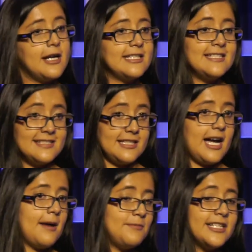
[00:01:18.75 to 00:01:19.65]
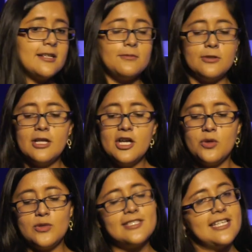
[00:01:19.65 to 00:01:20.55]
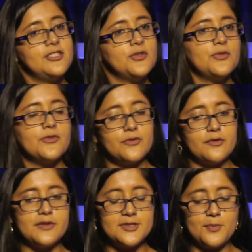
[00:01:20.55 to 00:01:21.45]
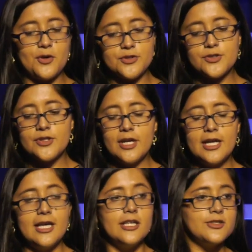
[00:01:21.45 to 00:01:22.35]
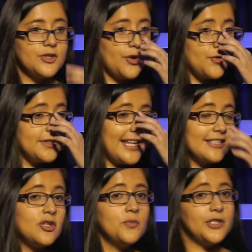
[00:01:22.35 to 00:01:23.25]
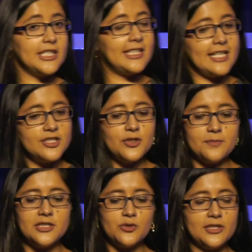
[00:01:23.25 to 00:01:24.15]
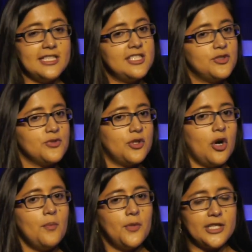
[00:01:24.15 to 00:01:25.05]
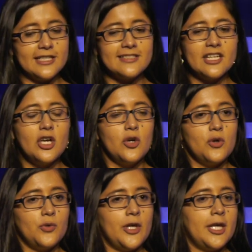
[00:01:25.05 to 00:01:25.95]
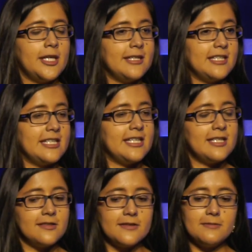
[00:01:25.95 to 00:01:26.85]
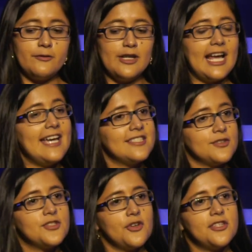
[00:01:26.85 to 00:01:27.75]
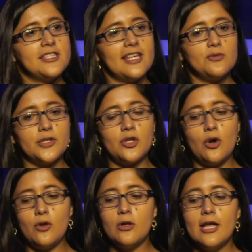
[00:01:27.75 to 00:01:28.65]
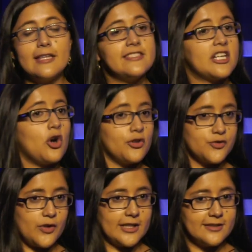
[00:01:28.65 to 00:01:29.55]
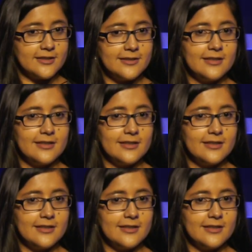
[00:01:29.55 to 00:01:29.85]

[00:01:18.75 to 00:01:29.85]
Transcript: is applicable, will send you the response. So that communication between these two components it relies on something that we call the contract.